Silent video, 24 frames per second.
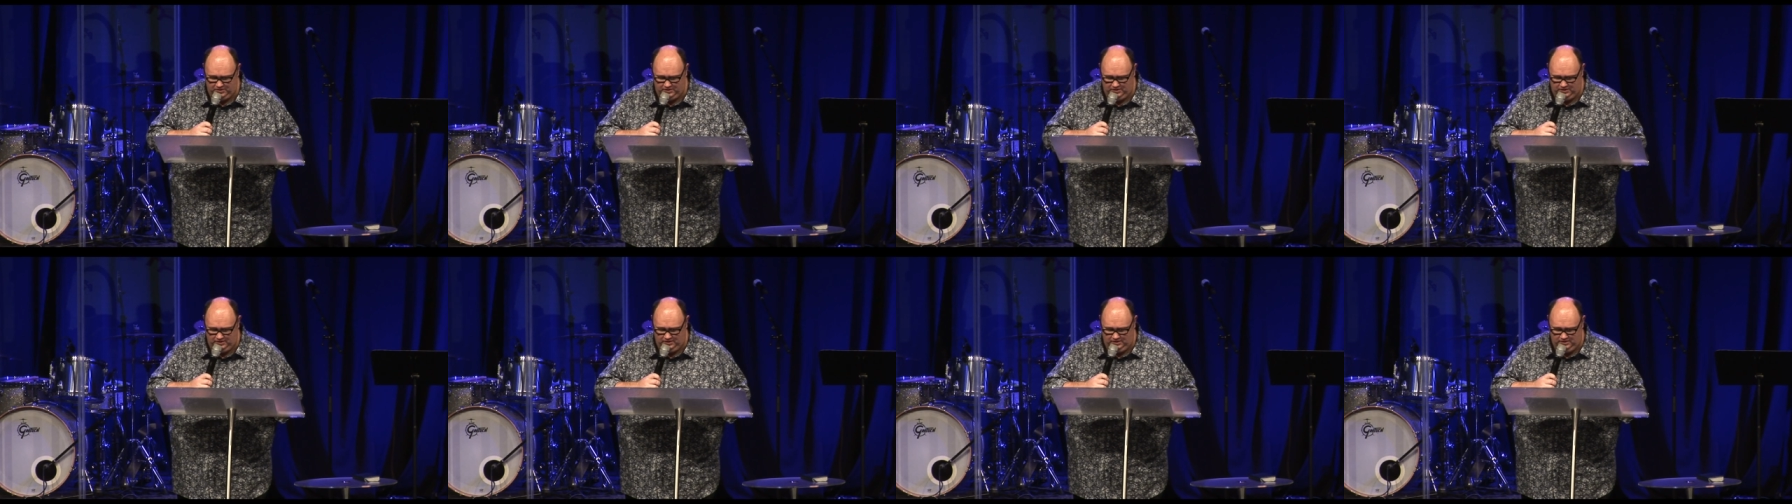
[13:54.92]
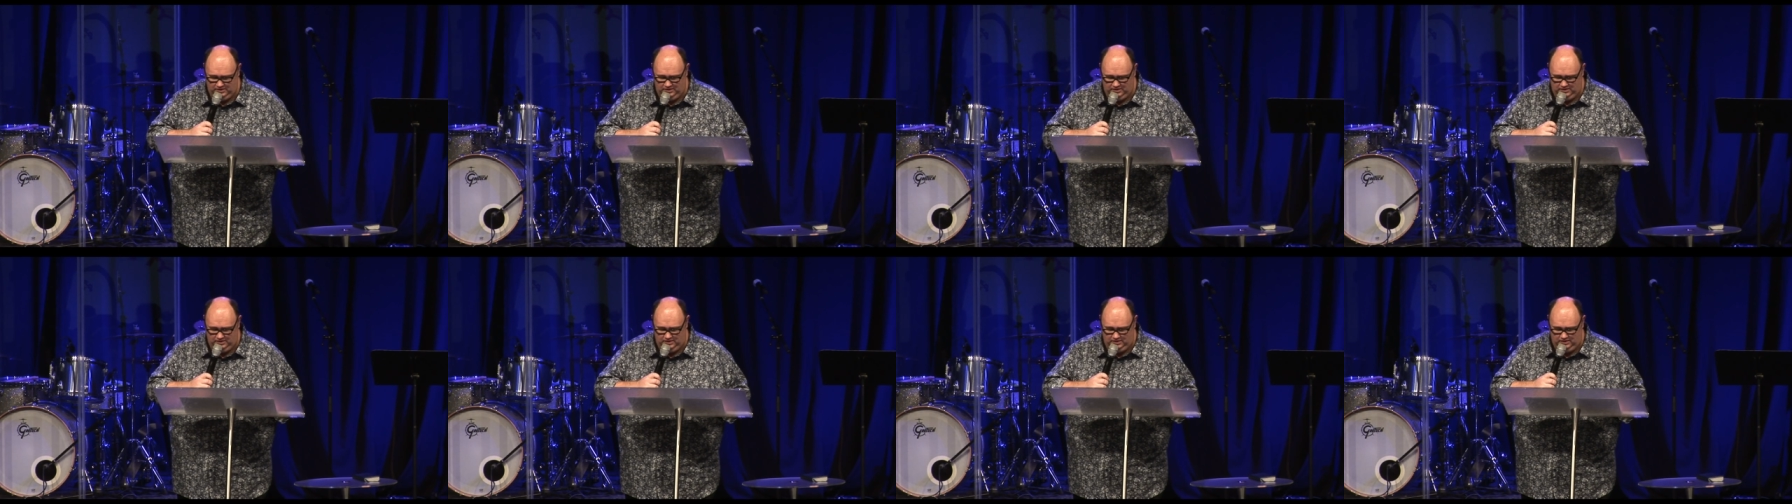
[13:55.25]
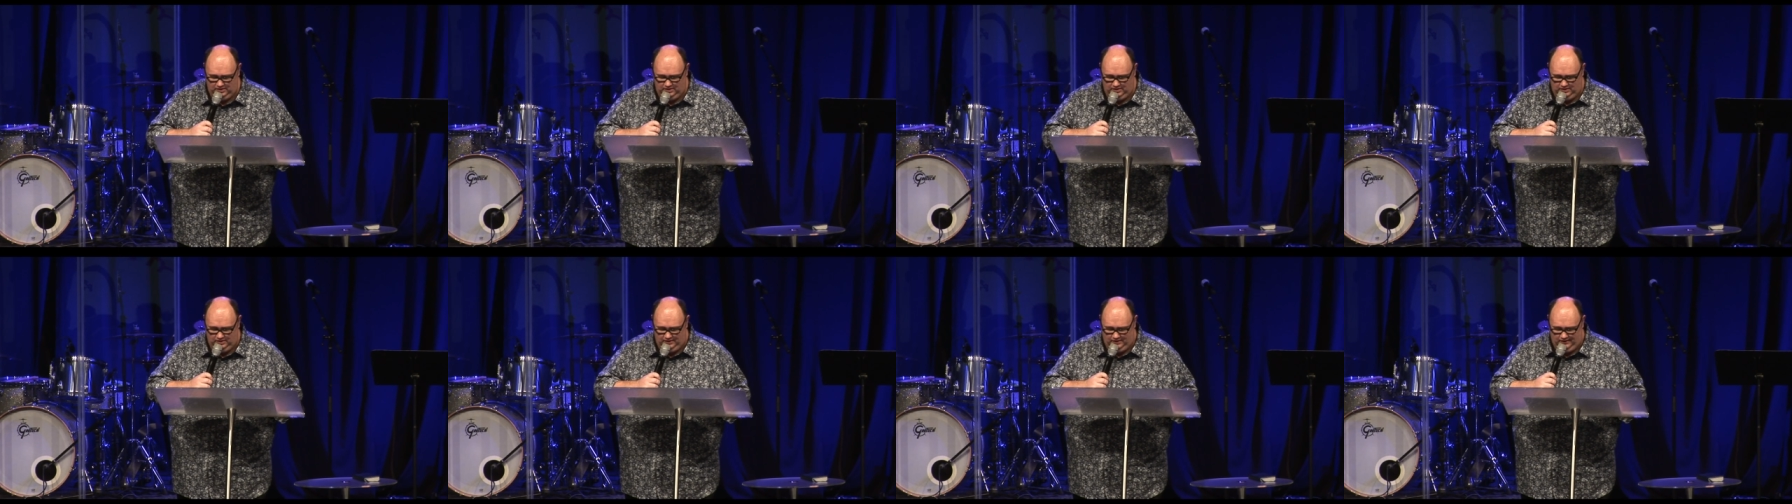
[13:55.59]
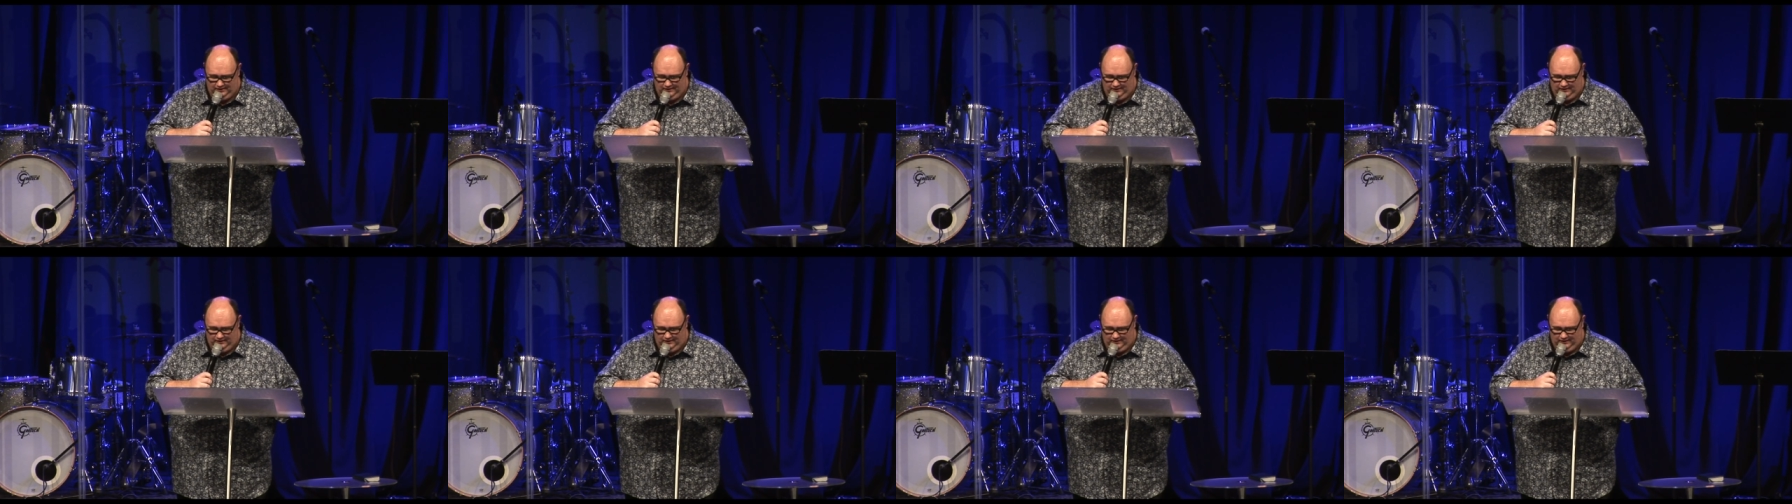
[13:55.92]

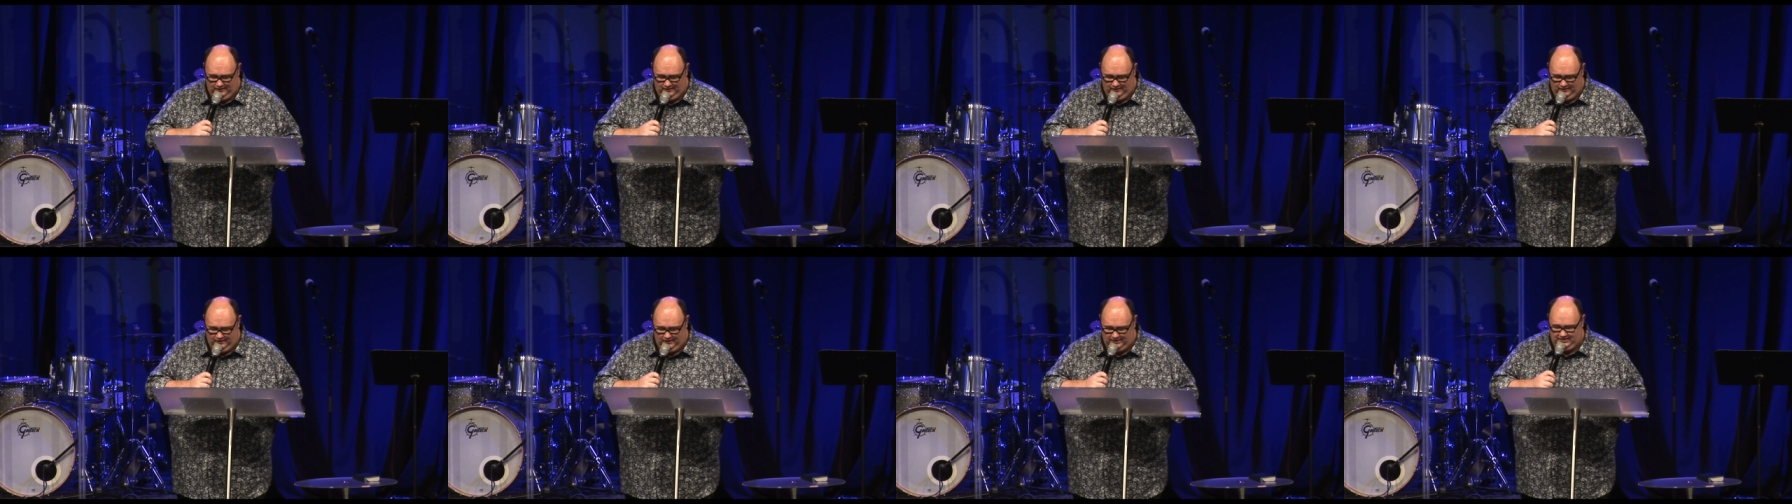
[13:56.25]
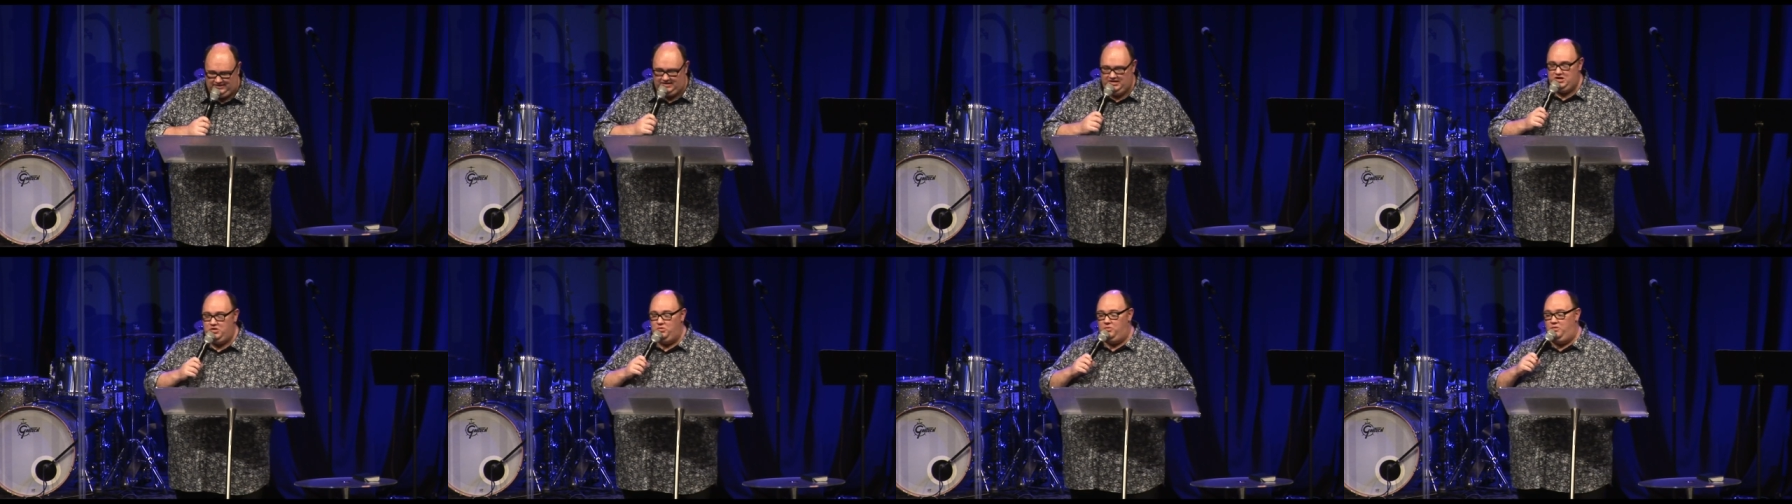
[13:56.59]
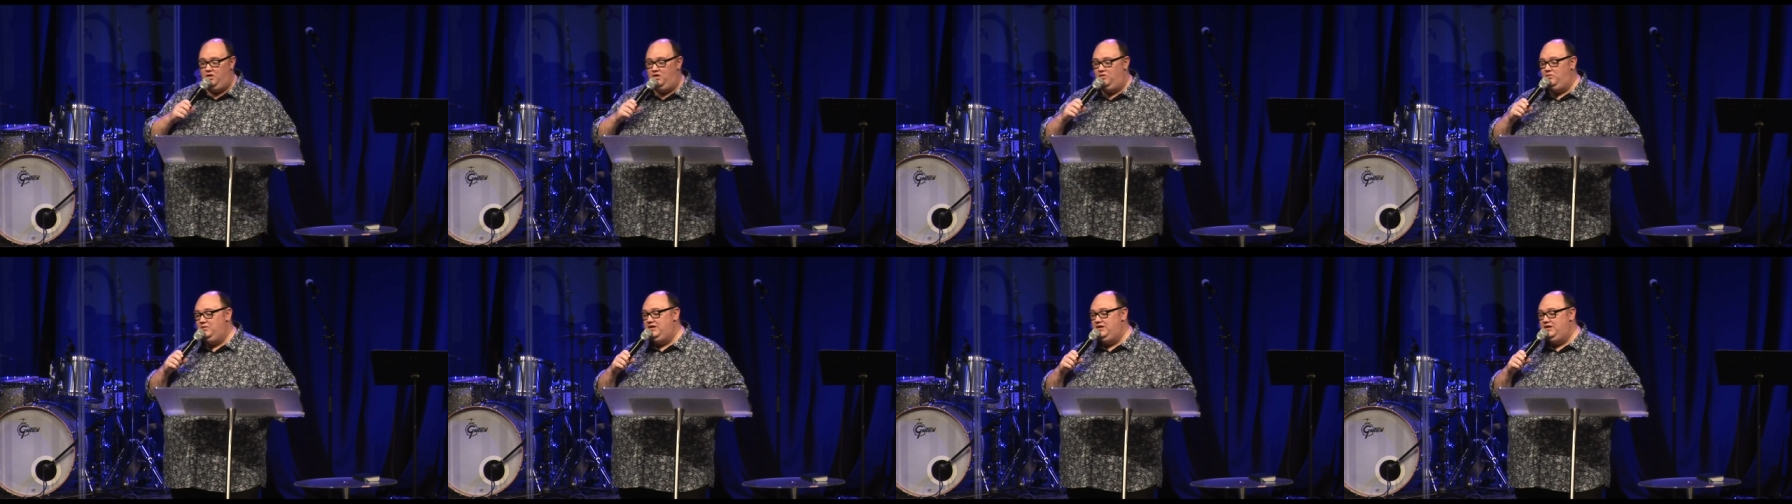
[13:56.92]
I tell you what,